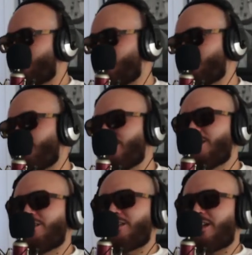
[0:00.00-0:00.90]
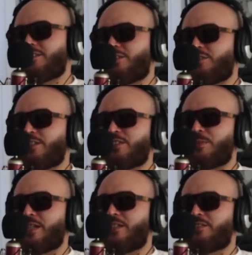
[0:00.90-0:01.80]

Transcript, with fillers: You know, shout out to Chris, man.